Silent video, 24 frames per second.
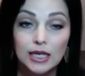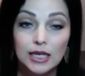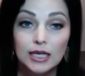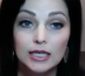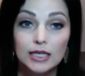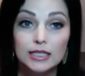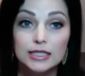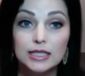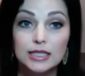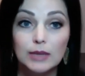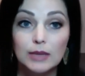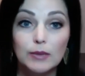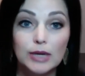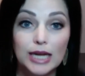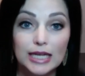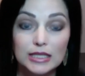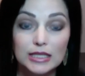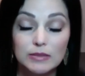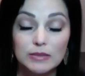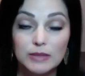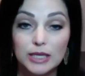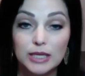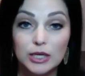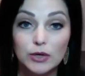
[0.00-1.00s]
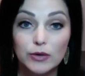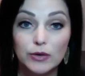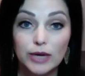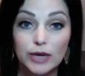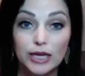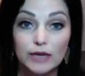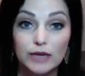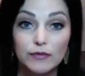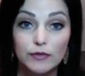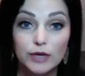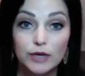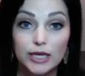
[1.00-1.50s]
Someone asked me to
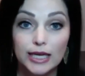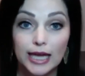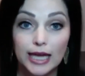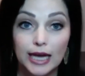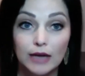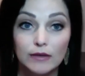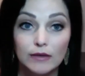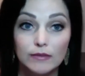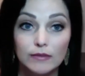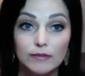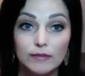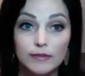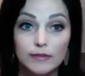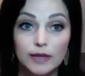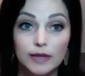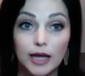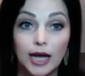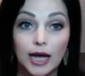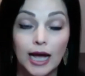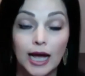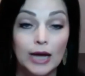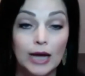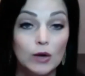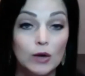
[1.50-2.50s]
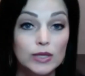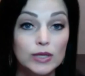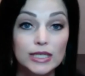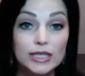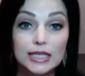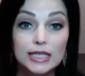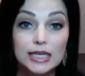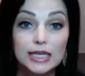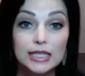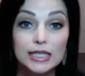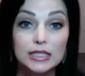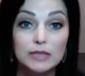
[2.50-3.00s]
create a free account. I only
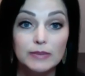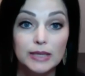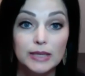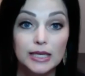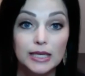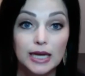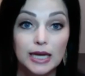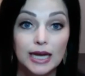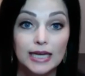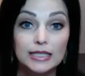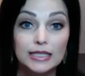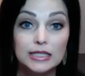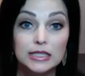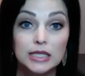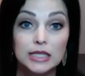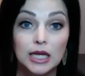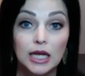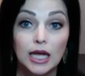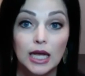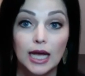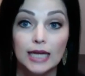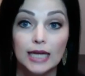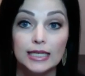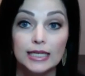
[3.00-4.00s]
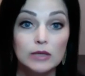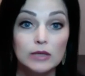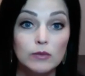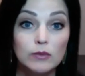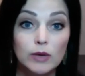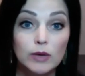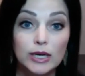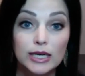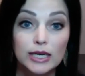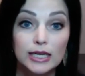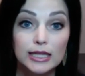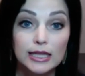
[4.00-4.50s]
did it to be nice. I didn't
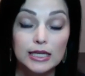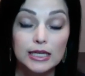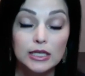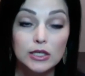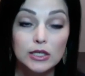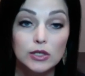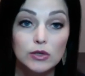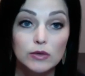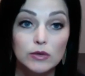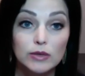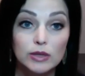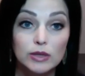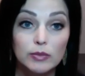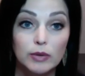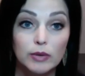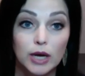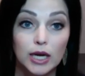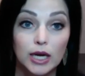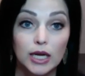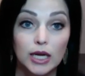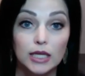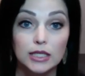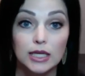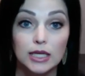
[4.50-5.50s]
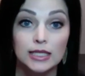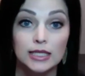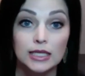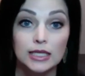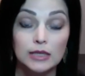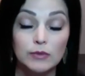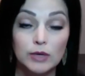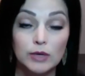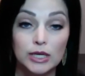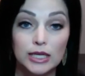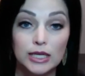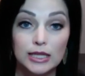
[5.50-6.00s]
want anything to do with the product. I
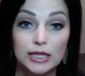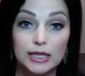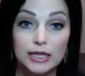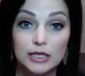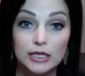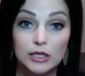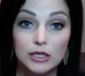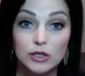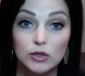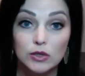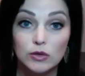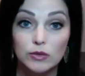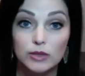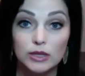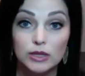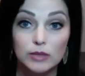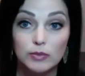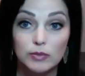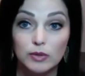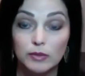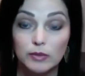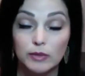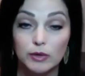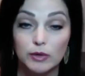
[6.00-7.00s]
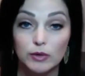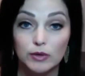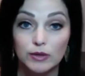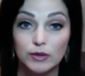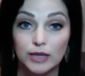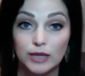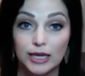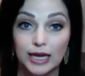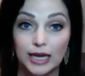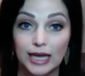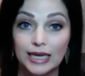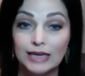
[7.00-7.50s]
didn't want anything to do with the promoter
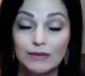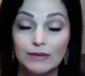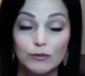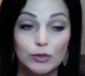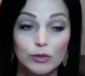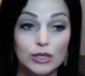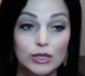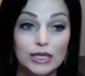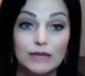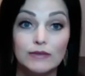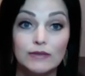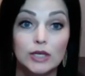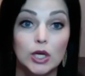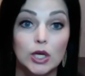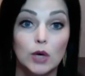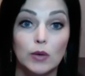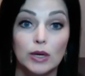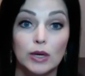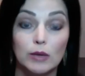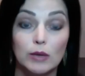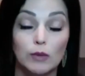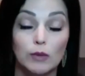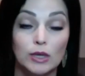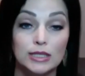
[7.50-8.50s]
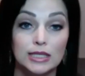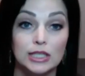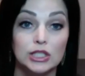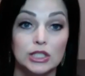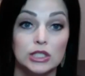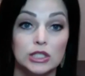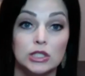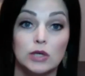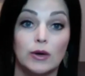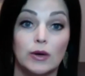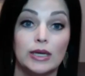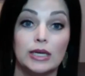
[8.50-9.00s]
thing. I didn't really even know what it was. I
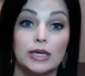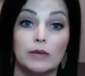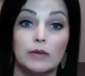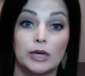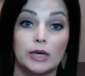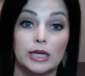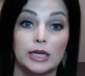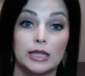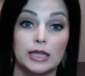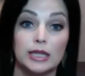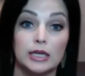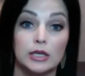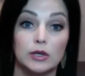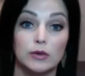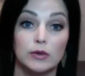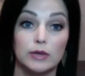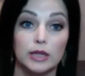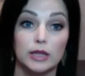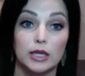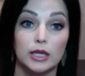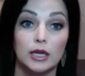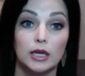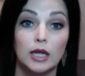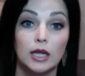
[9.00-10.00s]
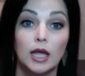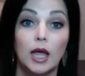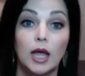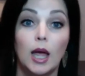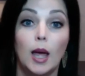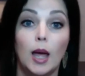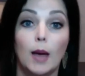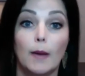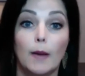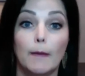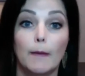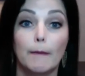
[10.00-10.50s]
just know I didn't want anything to do with it.
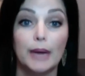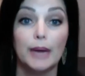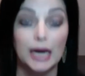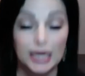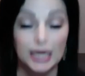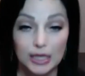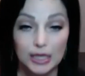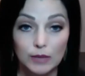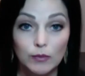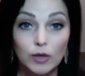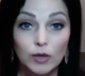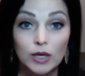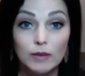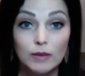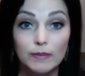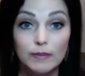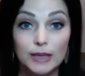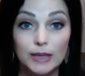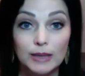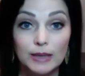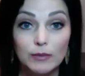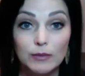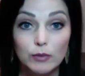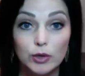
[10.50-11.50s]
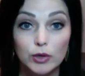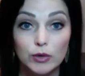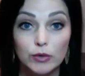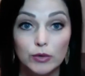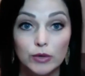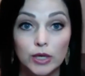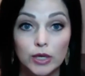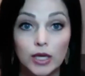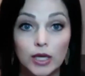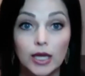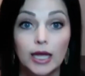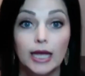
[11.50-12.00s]
But I didn't want to be
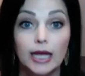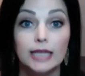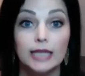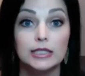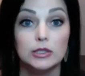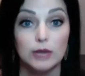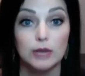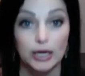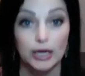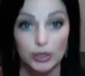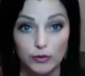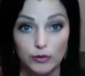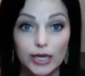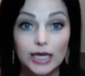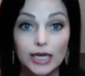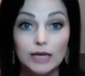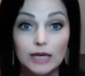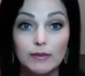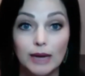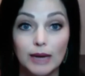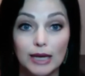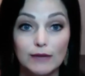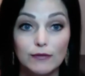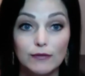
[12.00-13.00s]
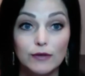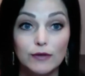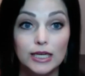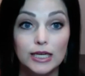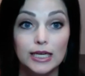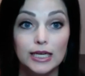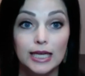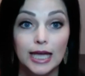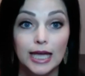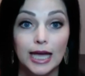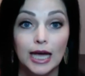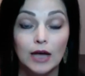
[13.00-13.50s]
rude, and so I created my free
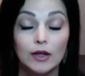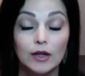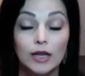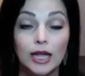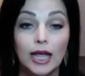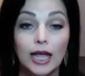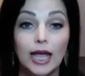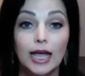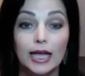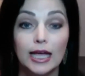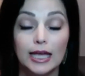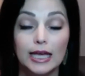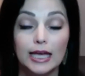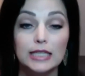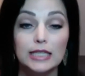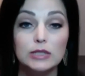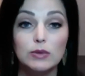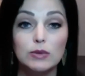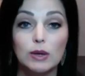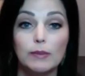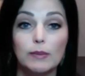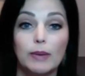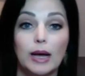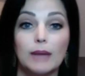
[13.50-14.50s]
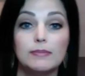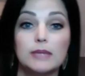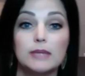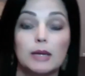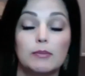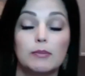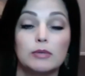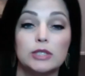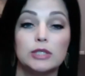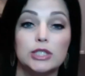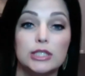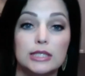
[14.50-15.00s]
account, and guess what popped
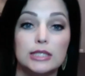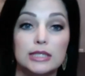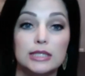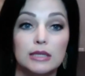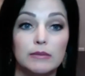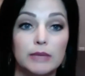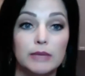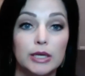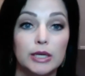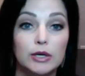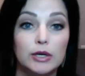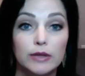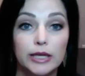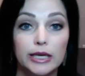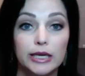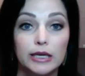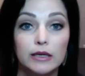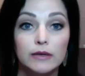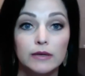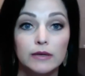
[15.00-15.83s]
up when she sent me her link?